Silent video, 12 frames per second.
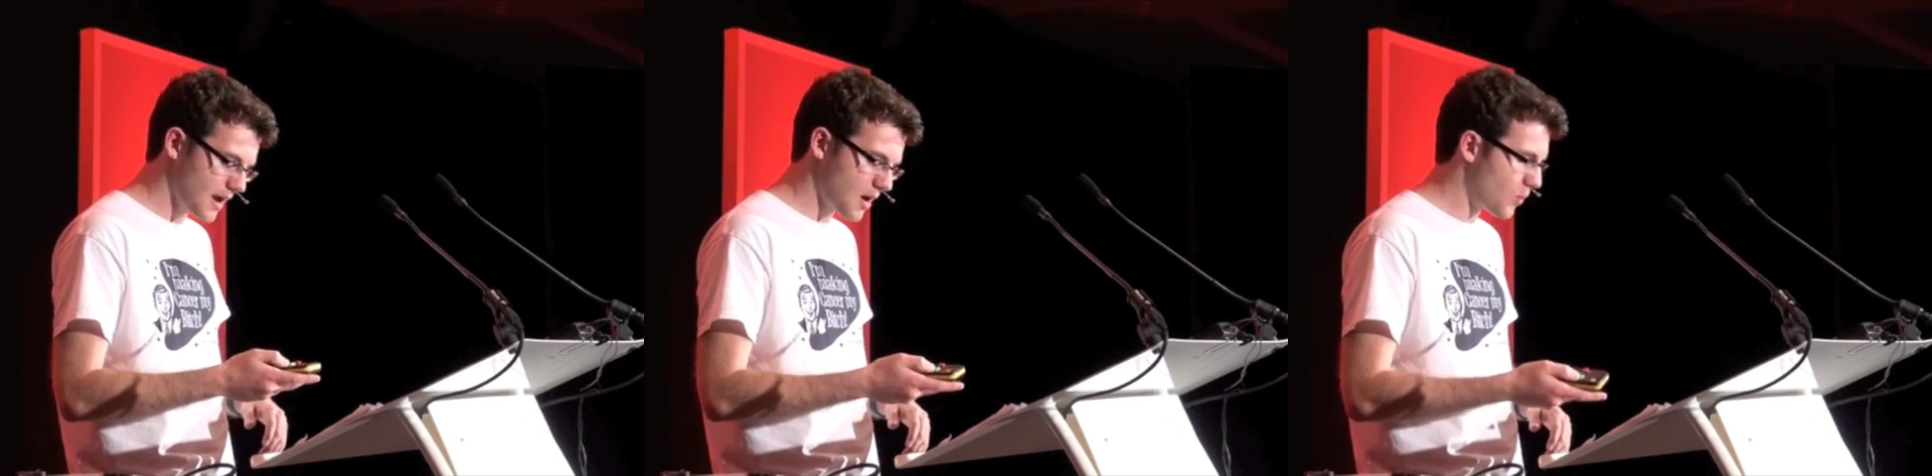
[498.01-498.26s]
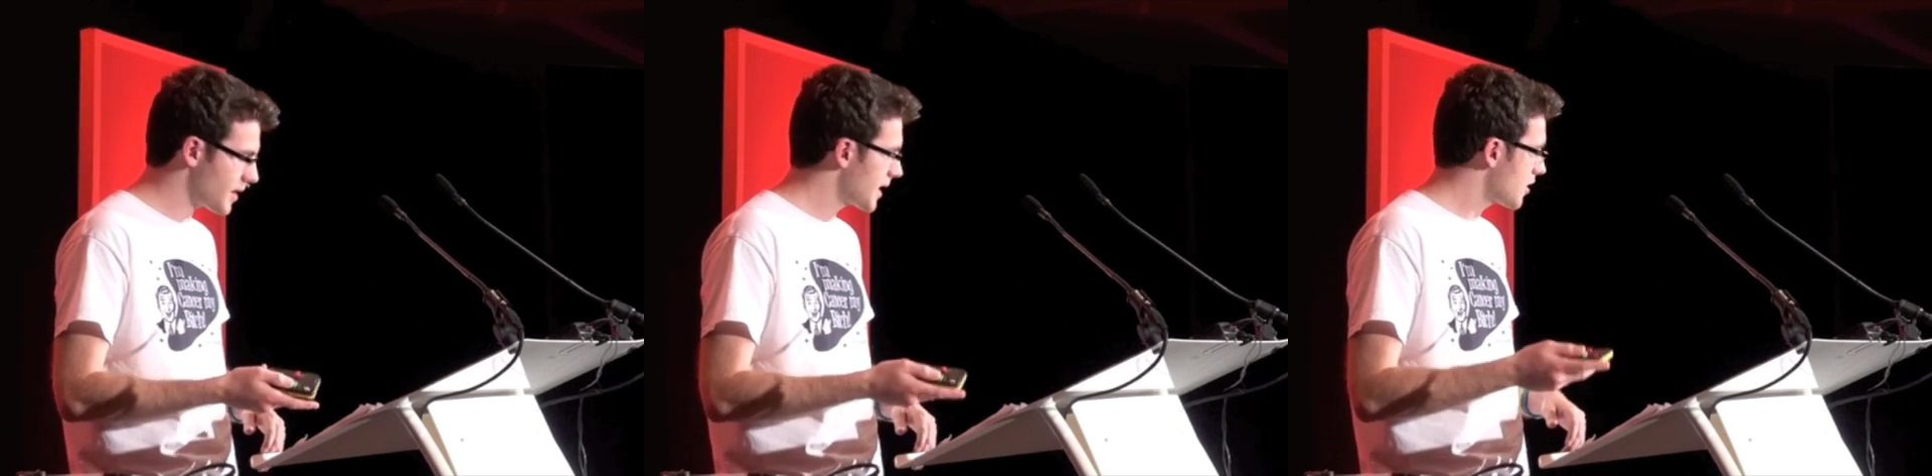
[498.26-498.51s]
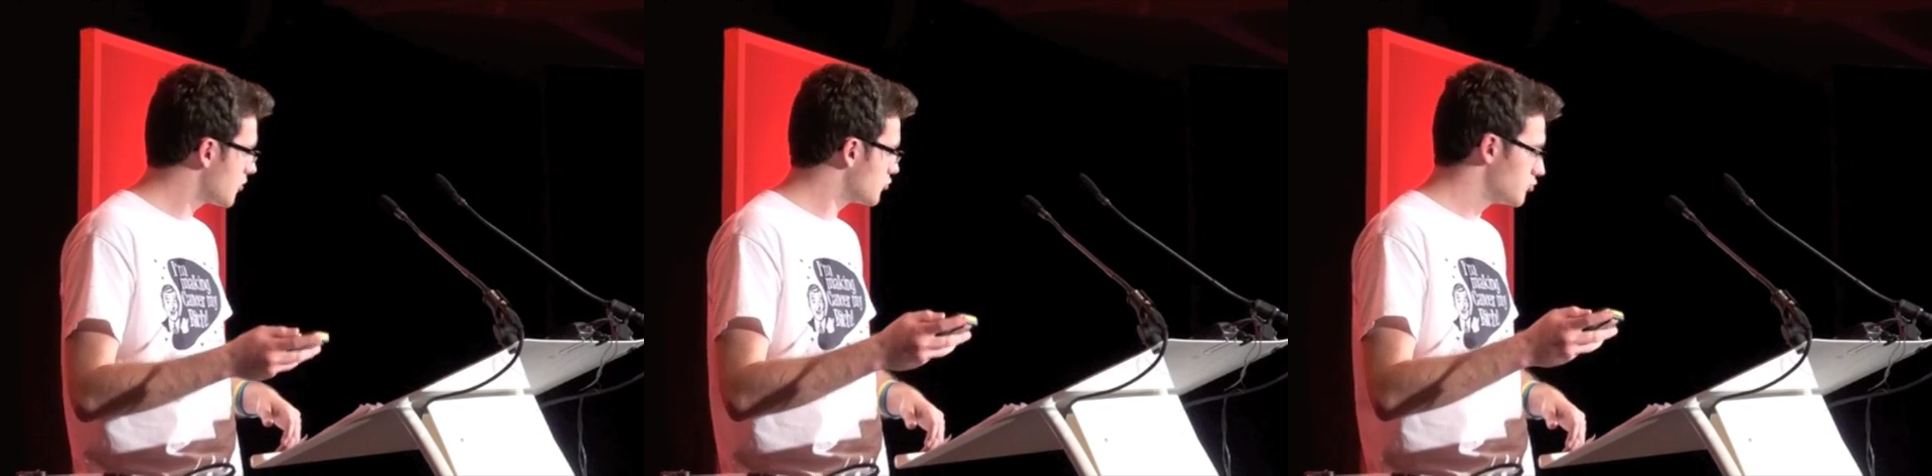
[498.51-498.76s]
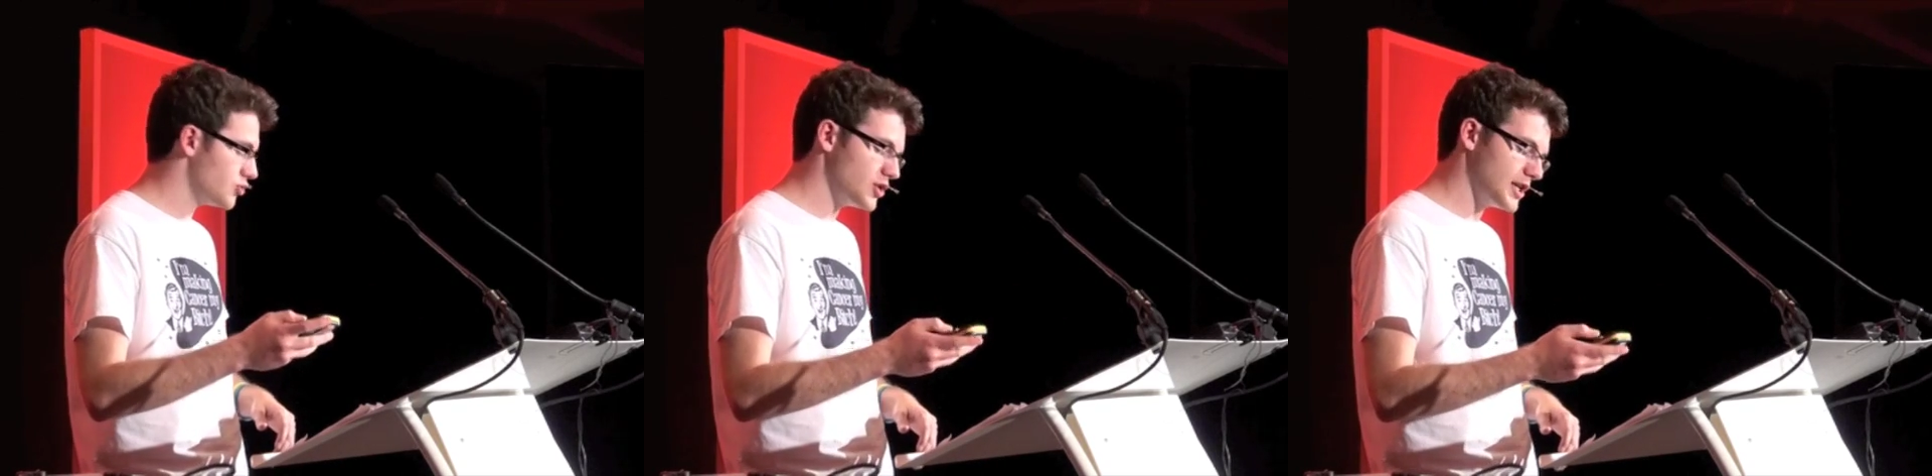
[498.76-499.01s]
and we get
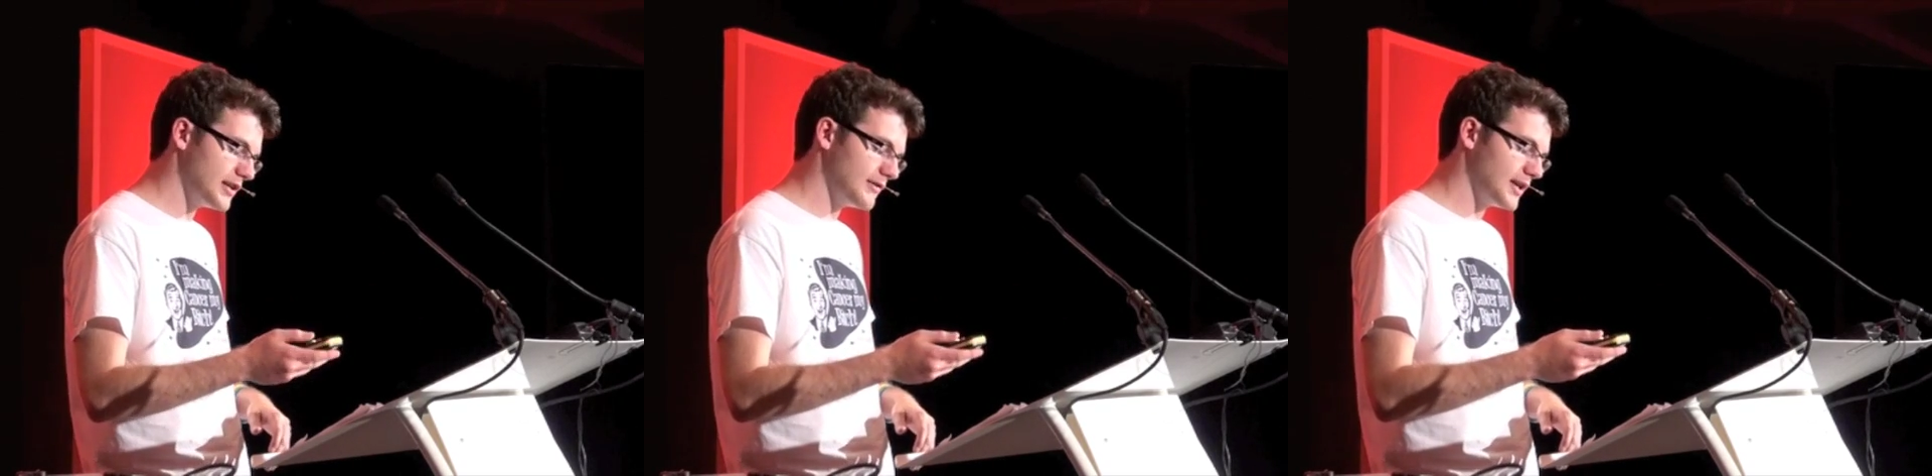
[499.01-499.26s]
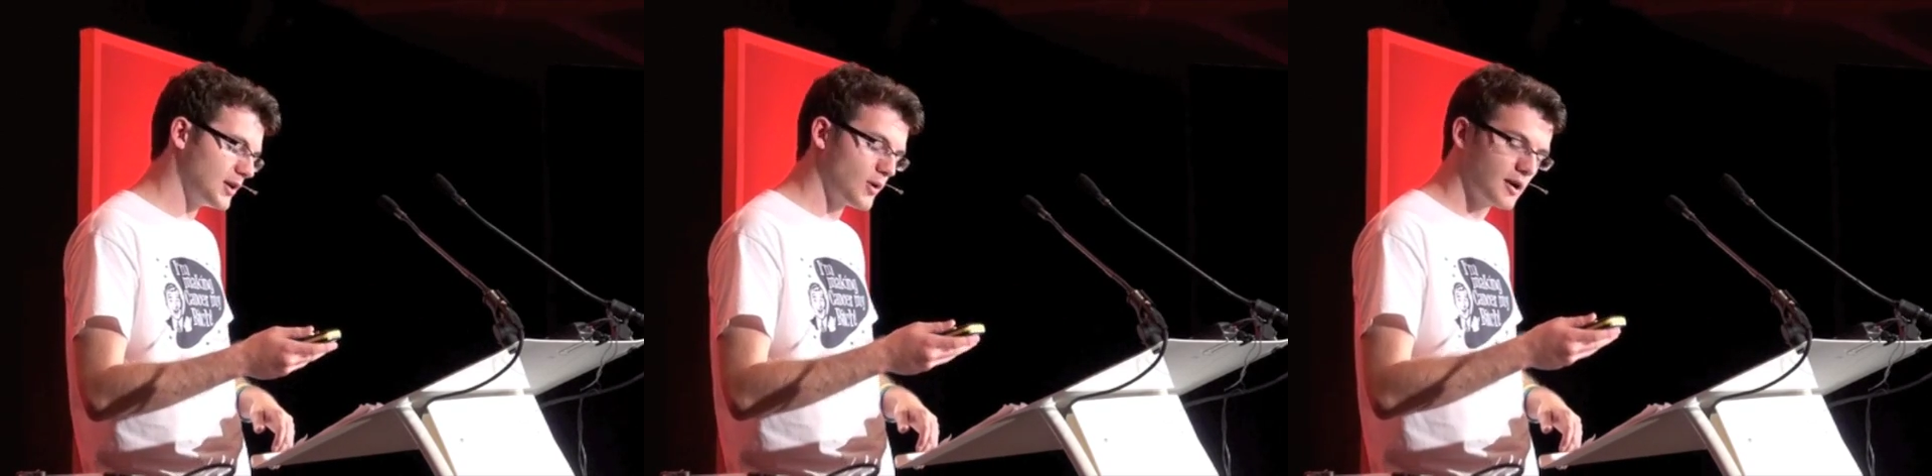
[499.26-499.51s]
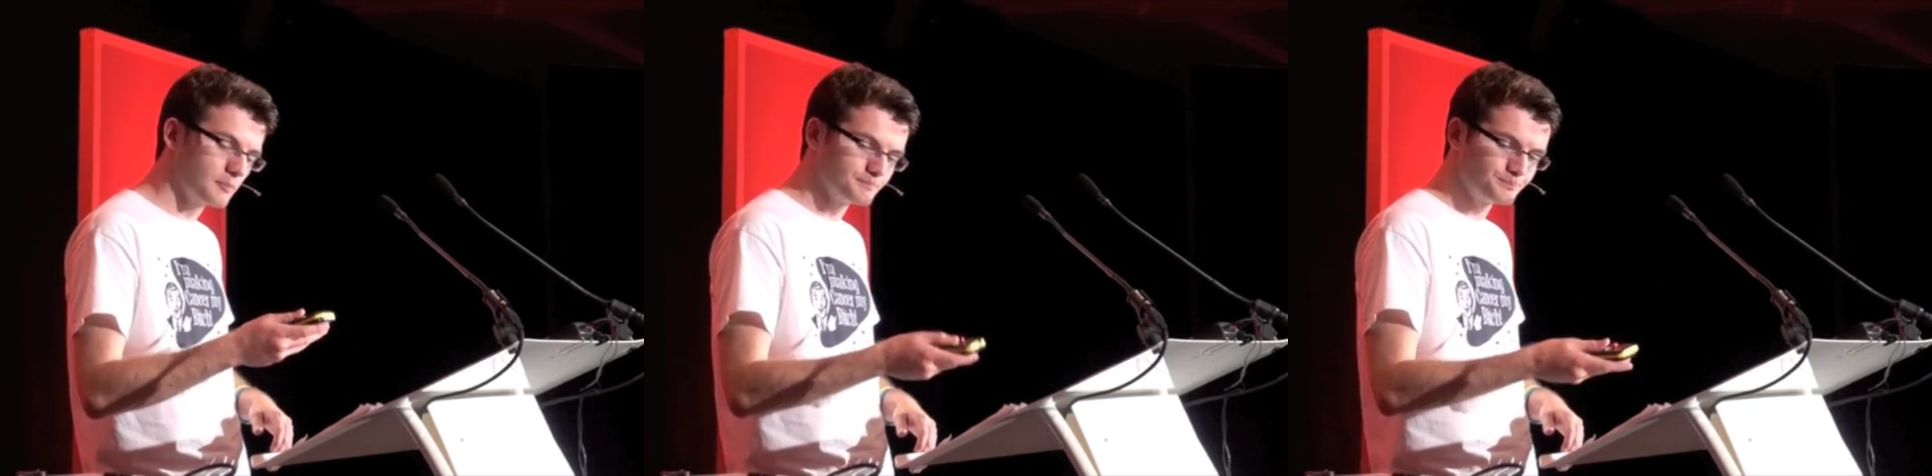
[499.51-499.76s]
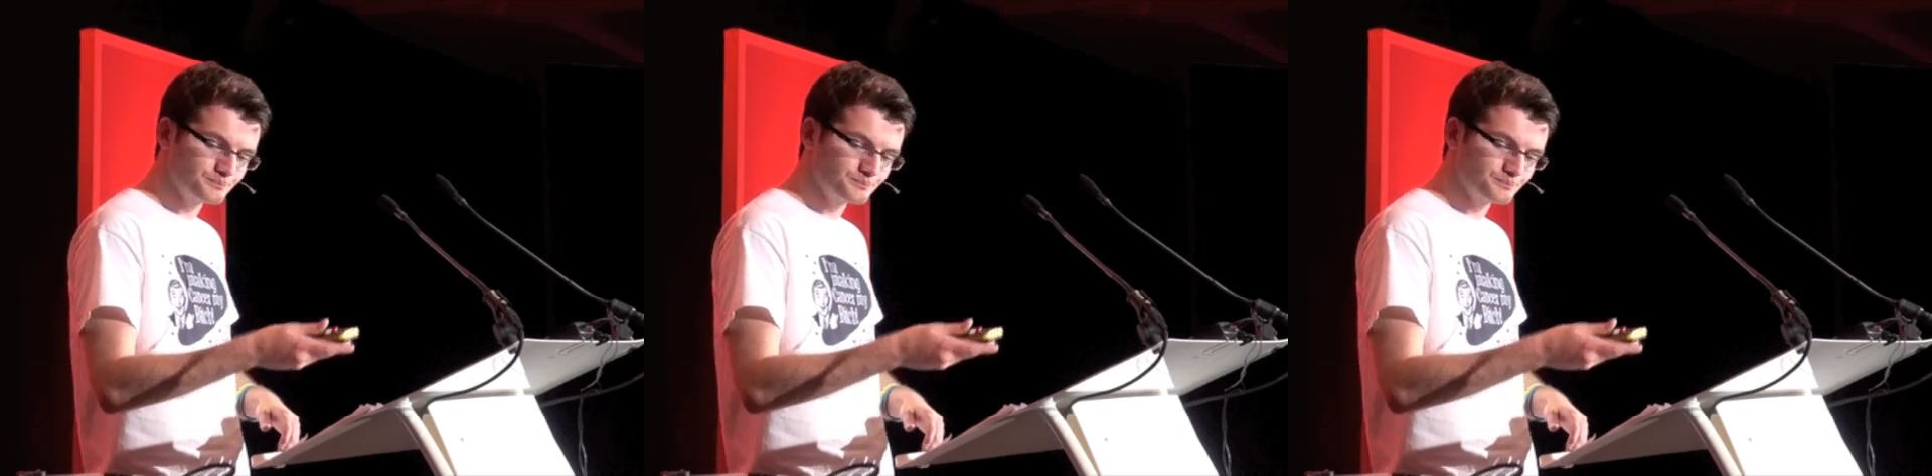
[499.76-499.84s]
on really, really well.